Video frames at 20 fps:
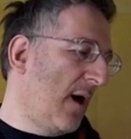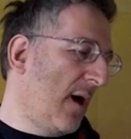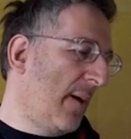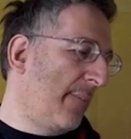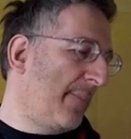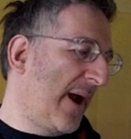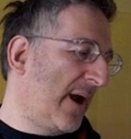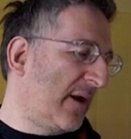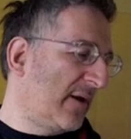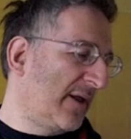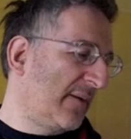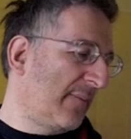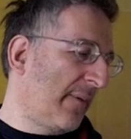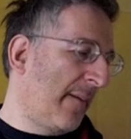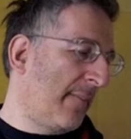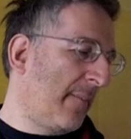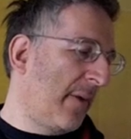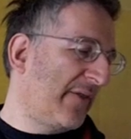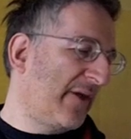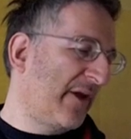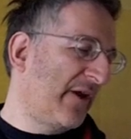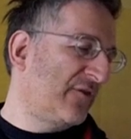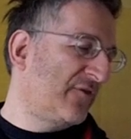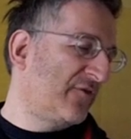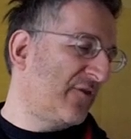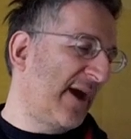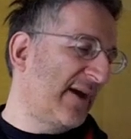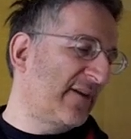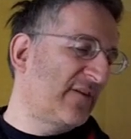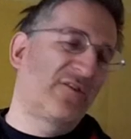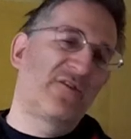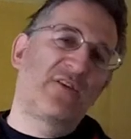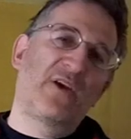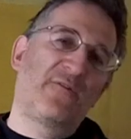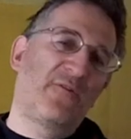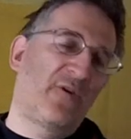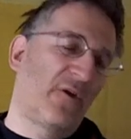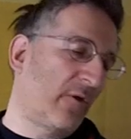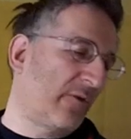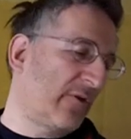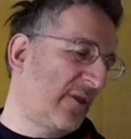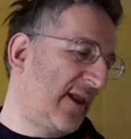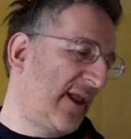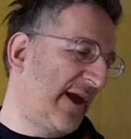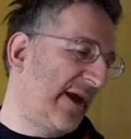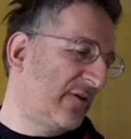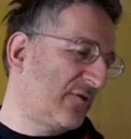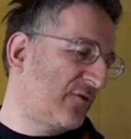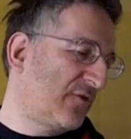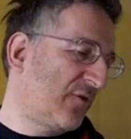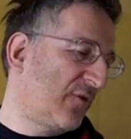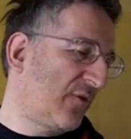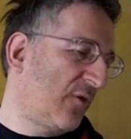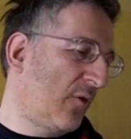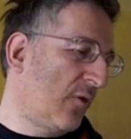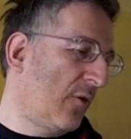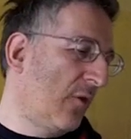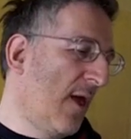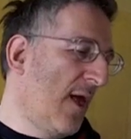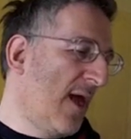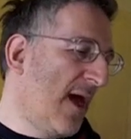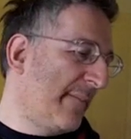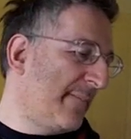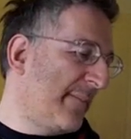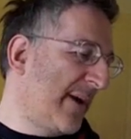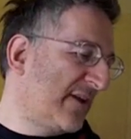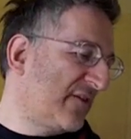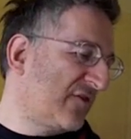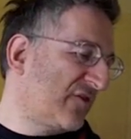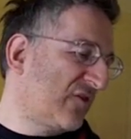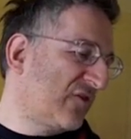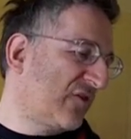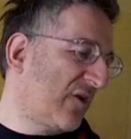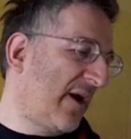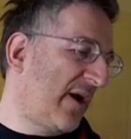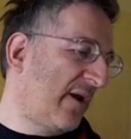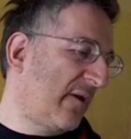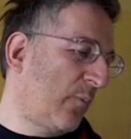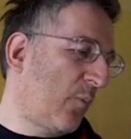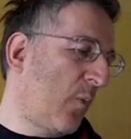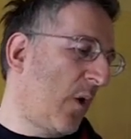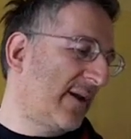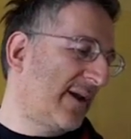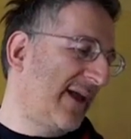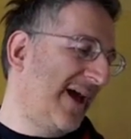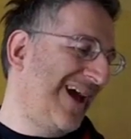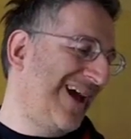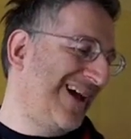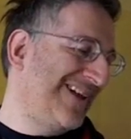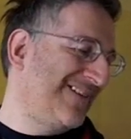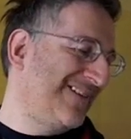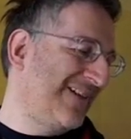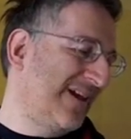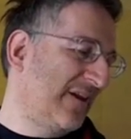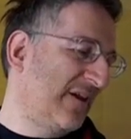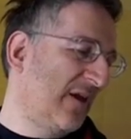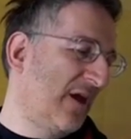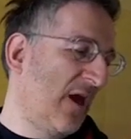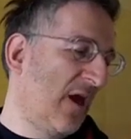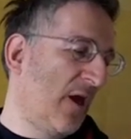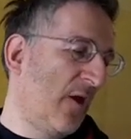Apparently my mother had dragged herself along the lounge floor and managed to dial one-handed,